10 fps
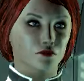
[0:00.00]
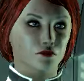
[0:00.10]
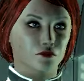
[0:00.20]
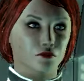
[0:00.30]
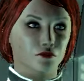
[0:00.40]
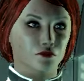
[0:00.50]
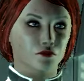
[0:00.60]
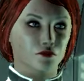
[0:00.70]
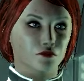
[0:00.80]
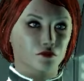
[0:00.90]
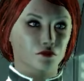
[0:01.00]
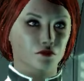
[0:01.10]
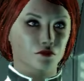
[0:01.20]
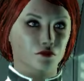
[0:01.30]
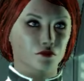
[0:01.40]

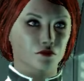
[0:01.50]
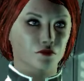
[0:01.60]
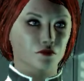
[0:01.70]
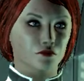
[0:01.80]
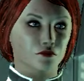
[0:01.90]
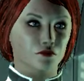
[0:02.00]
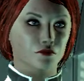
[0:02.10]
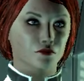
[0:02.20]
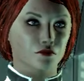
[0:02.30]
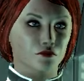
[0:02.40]
[no speech]